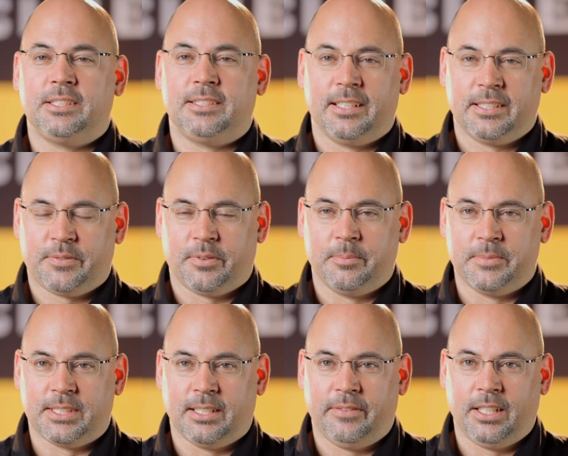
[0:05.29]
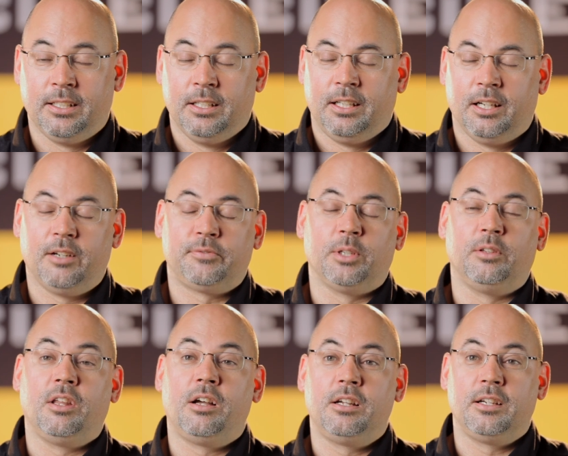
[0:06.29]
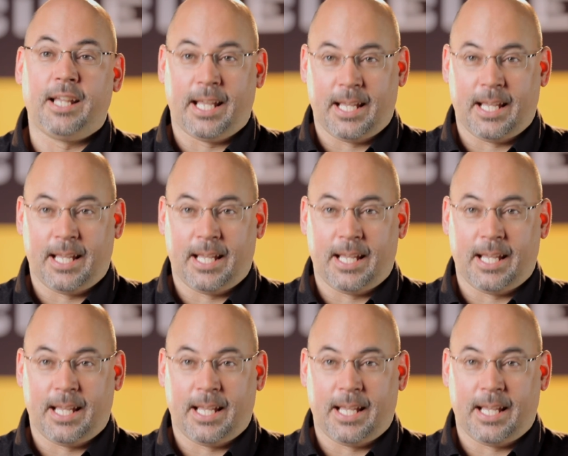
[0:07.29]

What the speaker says: it's Dennis from Cinevate, here after a long